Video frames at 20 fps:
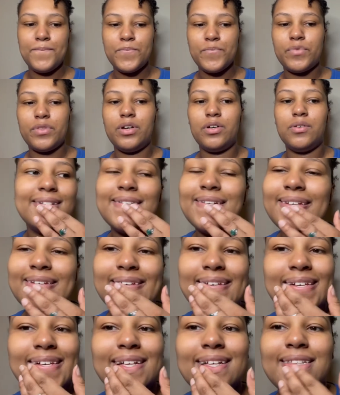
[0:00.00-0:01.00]
You know,
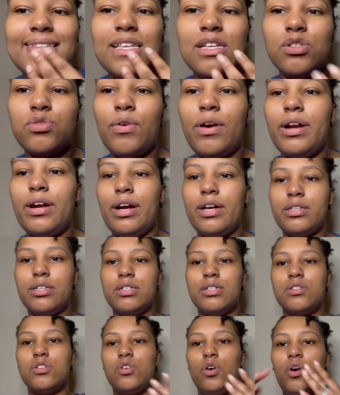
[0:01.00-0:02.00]
this right here, I think
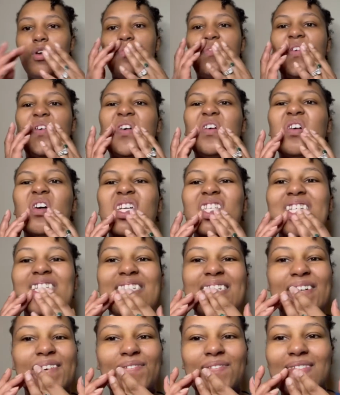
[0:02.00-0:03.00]
is good for all season
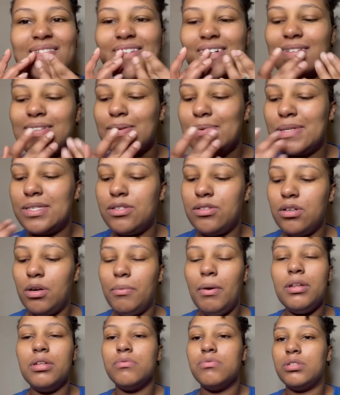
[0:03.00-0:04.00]
though for dry lips. You know,
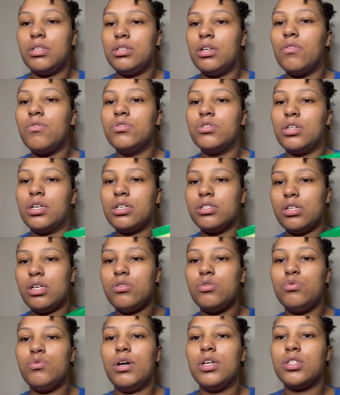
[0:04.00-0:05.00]
my lips ain't never dry because I
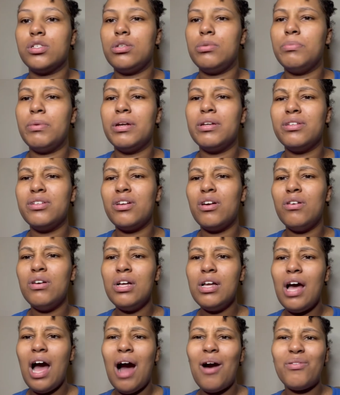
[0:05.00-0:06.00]
use Vaseline, but you know,
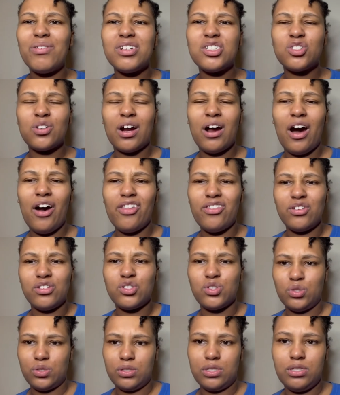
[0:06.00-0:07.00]
I want to try other
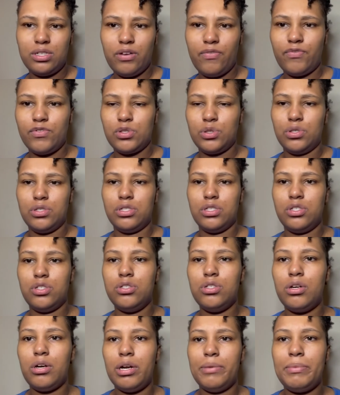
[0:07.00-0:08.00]
different sources. You
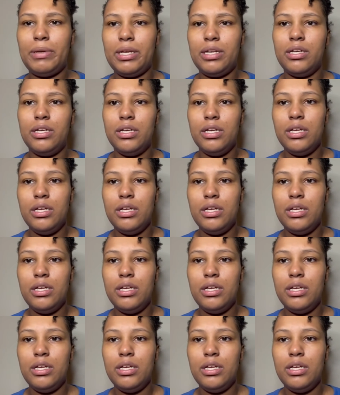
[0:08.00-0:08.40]
know what I mean?